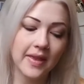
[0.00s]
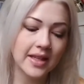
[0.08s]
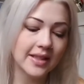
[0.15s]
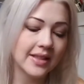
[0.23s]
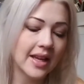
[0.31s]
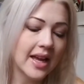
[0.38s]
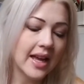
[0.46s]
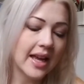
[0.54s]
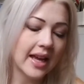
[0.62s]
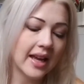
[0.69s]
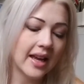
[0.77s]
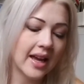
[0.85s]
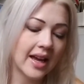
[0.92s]
this,
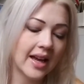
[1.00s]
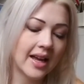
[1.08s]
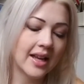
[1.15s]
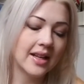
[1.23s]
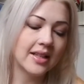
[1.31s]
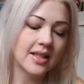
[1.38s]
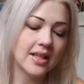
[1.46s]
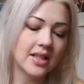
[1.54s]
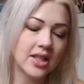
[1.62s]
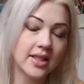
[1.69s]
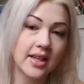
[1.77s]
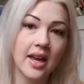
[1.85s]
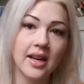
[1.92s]
and
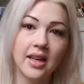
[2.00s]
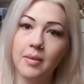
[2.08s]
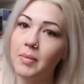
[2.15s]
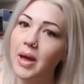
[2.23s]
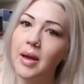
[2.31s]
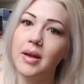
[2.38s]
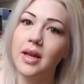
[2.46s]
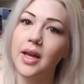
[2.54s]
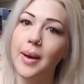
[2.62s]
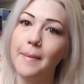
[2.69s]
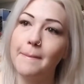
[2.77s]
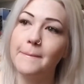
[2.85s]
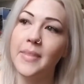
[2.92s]
just kind of get my
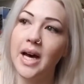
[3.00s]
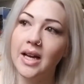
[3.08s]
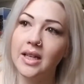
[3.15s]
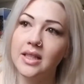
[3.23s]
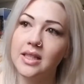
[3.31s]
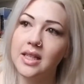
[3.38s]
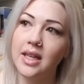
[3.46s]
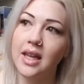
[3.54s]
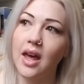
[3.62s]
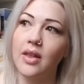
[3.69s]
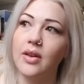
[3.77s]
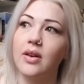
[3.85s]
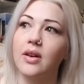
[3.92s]
mind
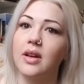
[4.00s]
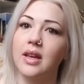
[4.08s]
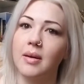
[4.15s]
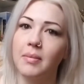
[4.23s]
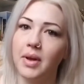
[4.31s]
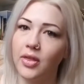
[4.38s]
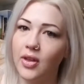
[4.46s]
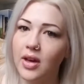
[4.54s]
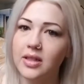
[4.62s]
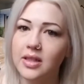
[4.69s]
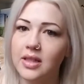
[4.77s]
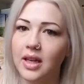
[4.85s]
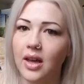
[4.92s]
together, get my
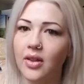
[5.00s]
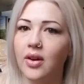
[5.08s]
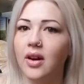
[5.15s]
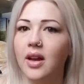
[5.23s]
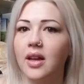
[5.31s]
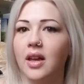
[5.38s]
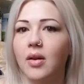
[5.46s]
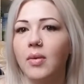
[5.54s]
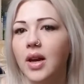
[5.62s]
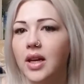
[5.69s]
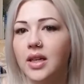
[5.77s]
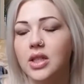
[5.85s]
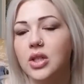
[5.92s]
thoughts together, and get
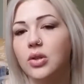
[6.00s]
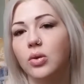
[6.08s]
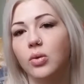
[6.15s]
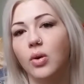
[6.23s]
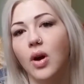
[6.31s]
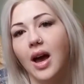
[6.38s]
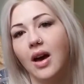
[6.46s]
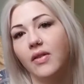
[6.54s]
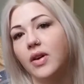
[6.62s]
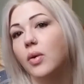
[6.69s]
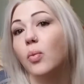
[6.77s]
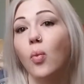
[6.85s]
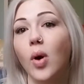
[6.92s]
ready to have
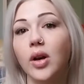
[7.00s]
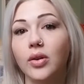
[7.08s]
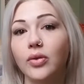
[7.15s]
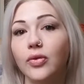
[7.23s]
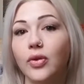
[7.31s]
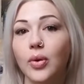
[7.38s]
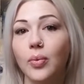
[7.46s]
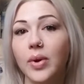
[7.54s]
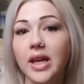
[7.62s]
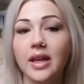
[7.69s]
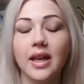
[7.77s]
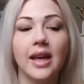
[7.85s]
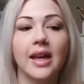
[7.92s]
a wonderful
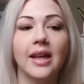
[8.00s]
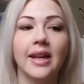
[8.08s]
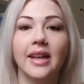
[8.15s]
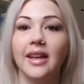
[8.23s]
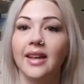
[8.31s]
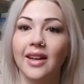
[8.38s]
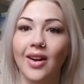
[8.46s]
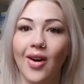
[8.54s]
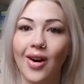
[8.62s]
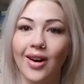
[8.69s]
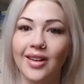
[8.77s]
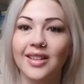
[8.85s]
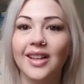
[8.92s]
week and hit it
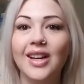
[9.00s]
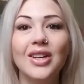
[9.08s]
hard.